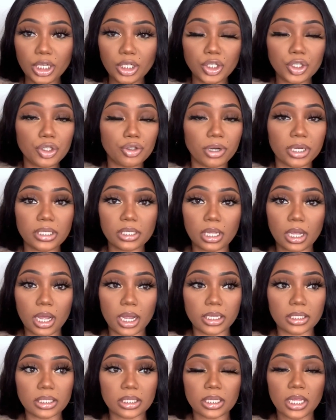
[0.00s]
distressed
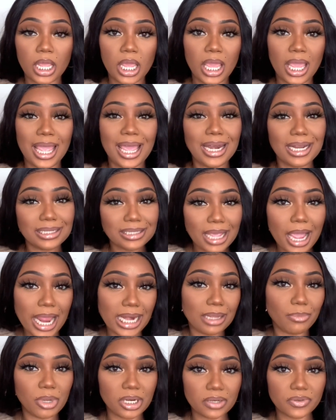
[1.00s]
cuts and a
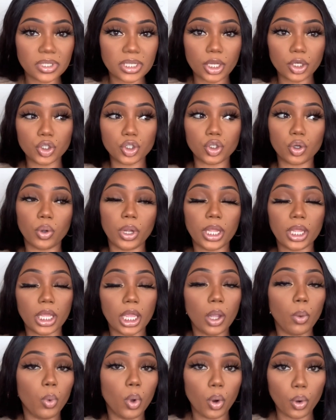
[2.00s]
tiny bit of skin showing.
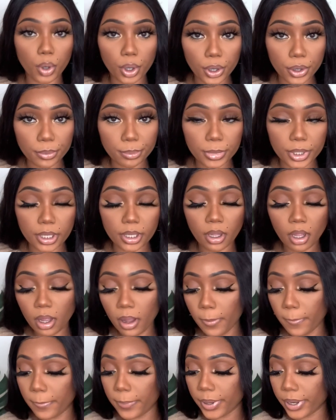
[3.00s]
It won't hurt me,
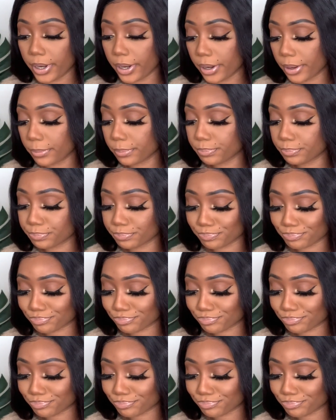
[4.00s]
but um,